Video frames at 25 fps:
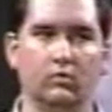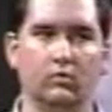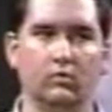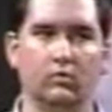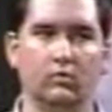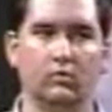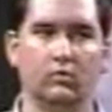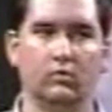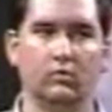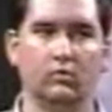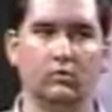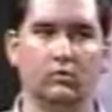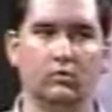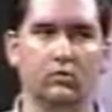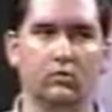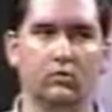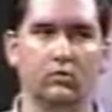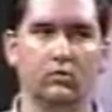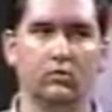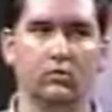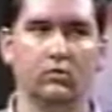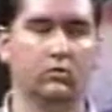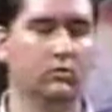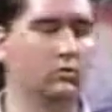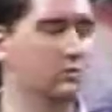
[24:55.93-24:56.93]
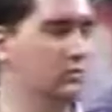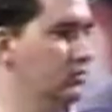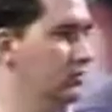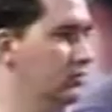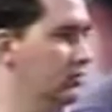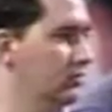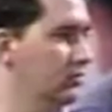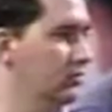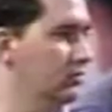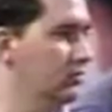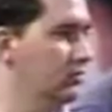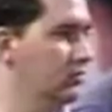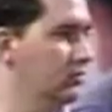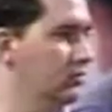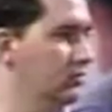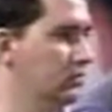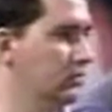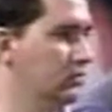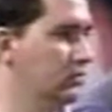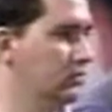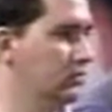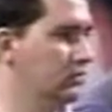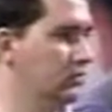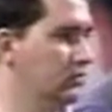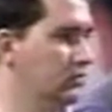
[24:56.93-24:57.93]

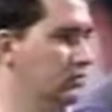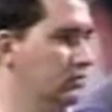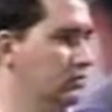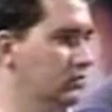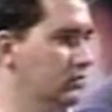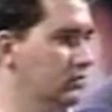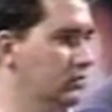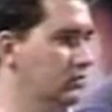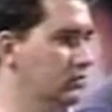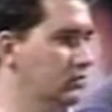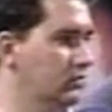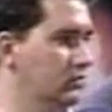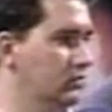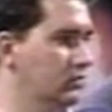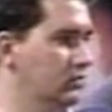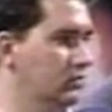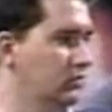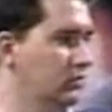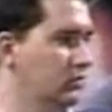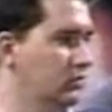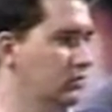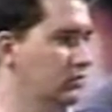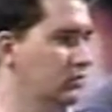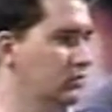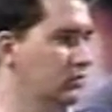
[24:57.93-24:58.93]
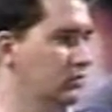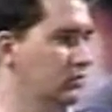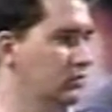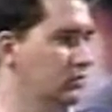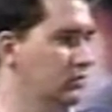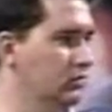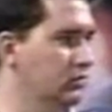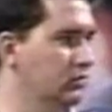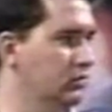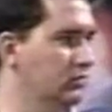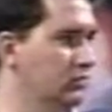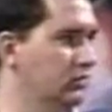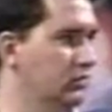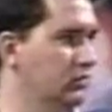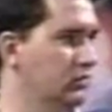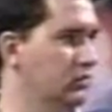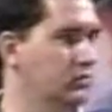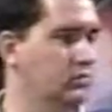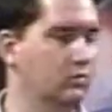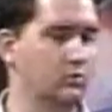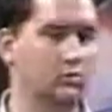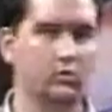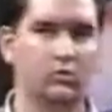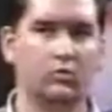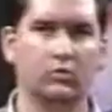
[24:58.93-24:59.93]

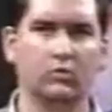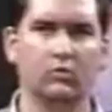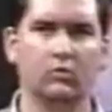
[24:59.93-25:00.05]
The person shown says nothing.